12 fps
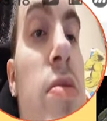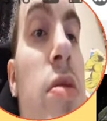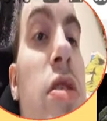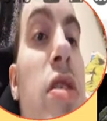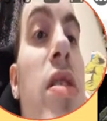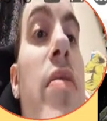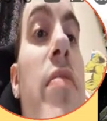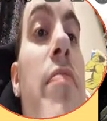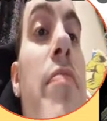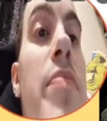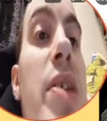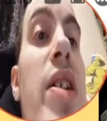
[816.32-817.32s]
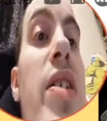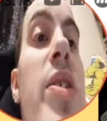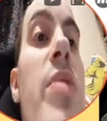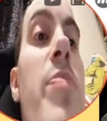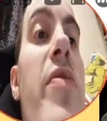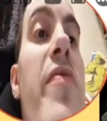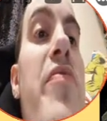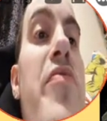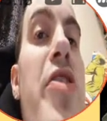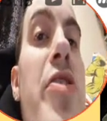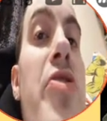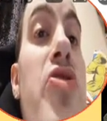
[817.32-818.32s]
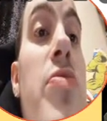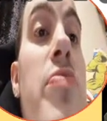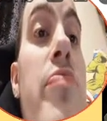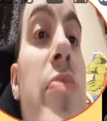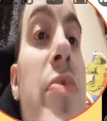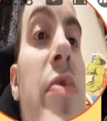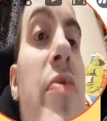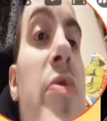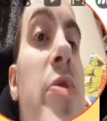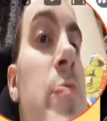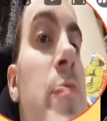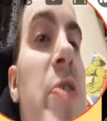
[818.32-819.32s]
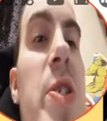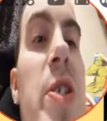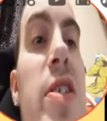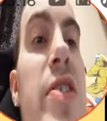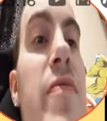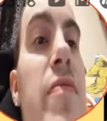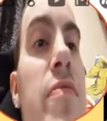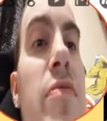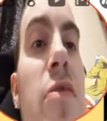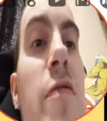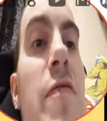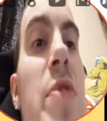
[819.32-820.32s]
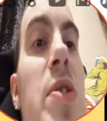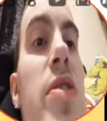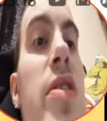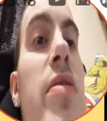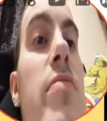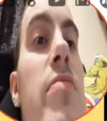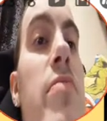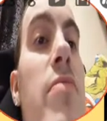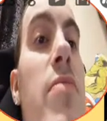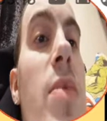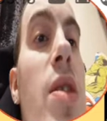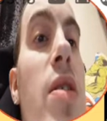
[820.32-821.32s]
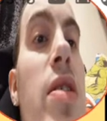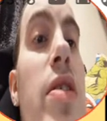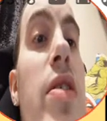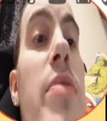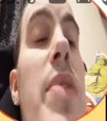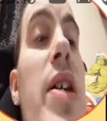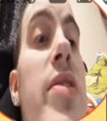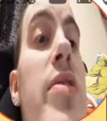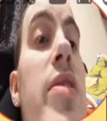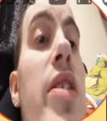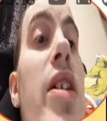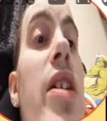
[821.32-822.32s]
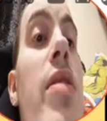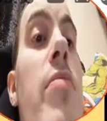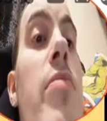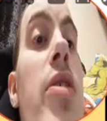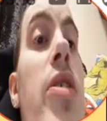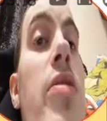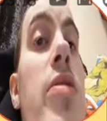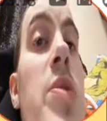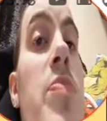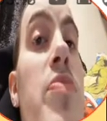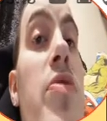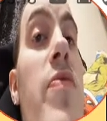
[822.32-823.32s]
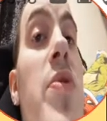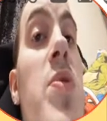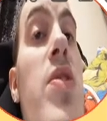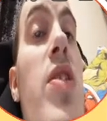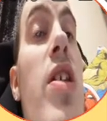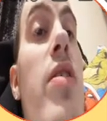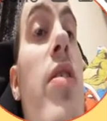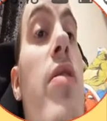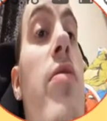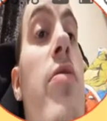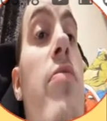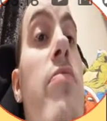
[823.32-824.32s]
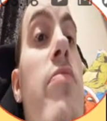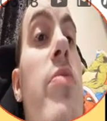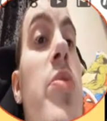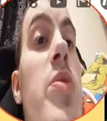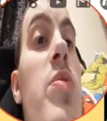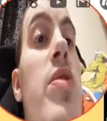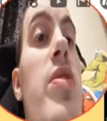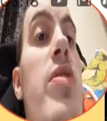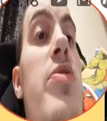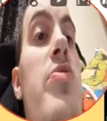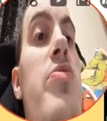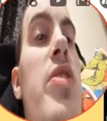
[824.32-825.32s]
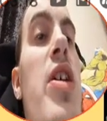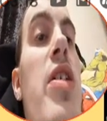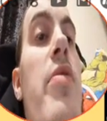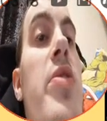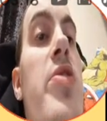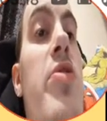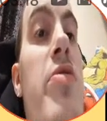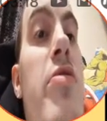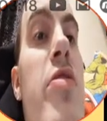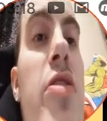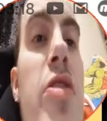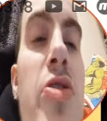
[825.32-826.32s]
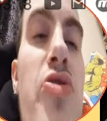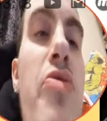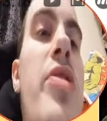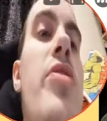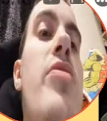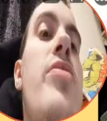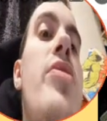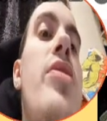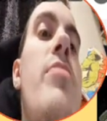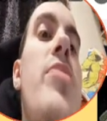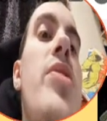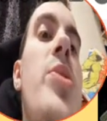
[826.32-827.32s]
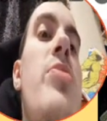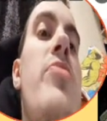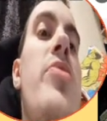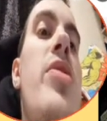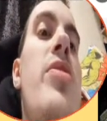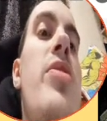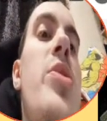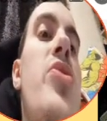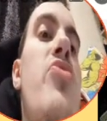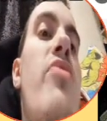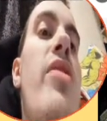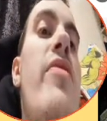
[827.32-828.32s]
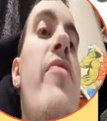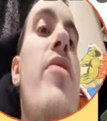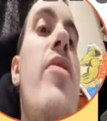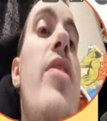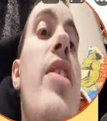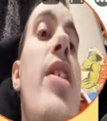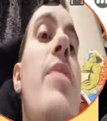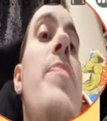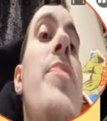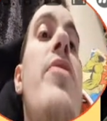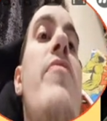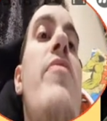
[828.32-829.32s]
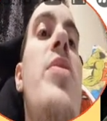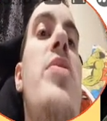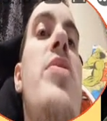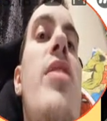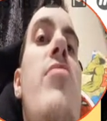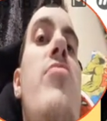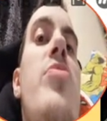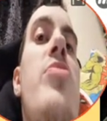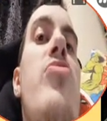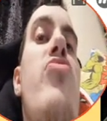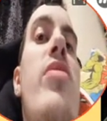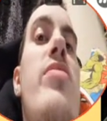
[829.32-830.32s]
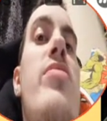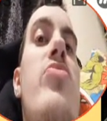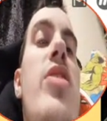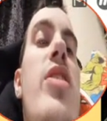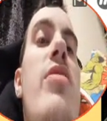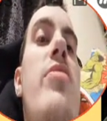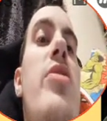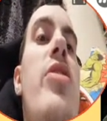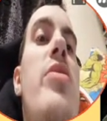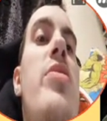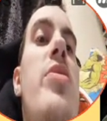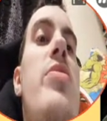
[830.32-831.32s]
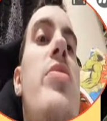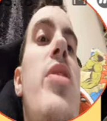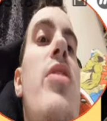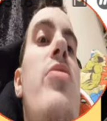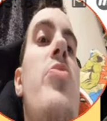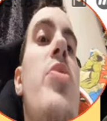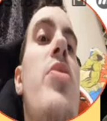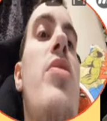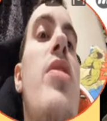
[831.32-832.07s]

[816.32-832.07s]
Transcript: Uh, Bane is above Hush physically, obviously. Uh, back in the game, uh, in his previous state, you know, he was an intelligent character. Sure, he got dumb, but he still retained his strength and a bit of his intelligence to track down the Titan containers